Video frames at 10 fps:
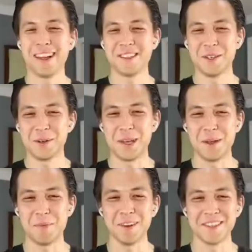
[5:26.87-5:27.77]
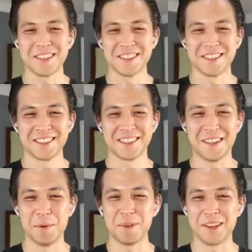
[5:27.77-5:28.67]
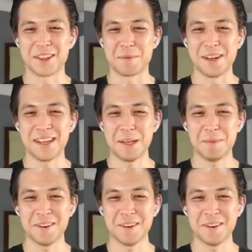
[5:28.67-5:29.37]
2 keepers? Can you play 3 keepers?